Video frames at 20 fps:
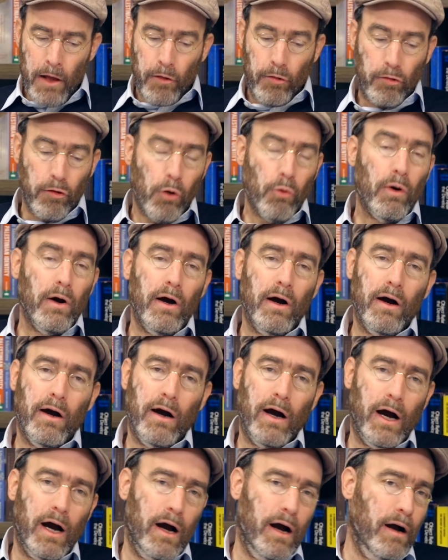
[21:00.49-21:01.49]
So
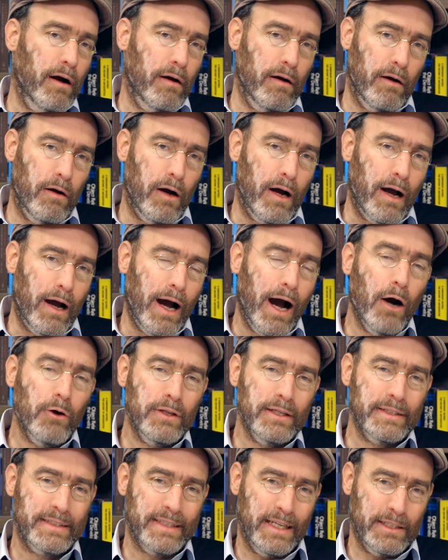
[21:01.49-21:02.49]
how
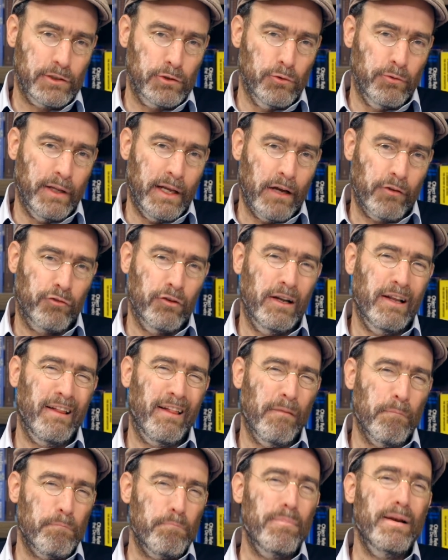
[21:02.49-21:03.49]
does
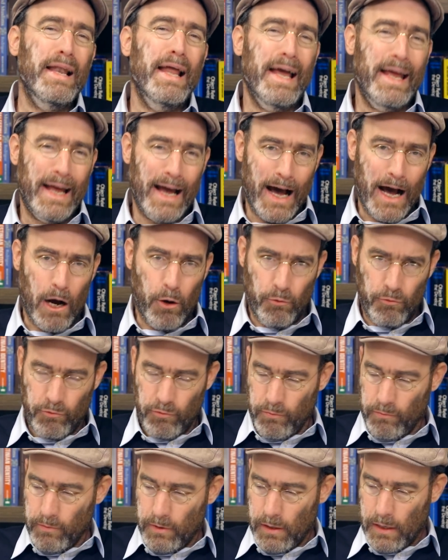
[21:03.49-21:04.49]
ethno-nationalism play out?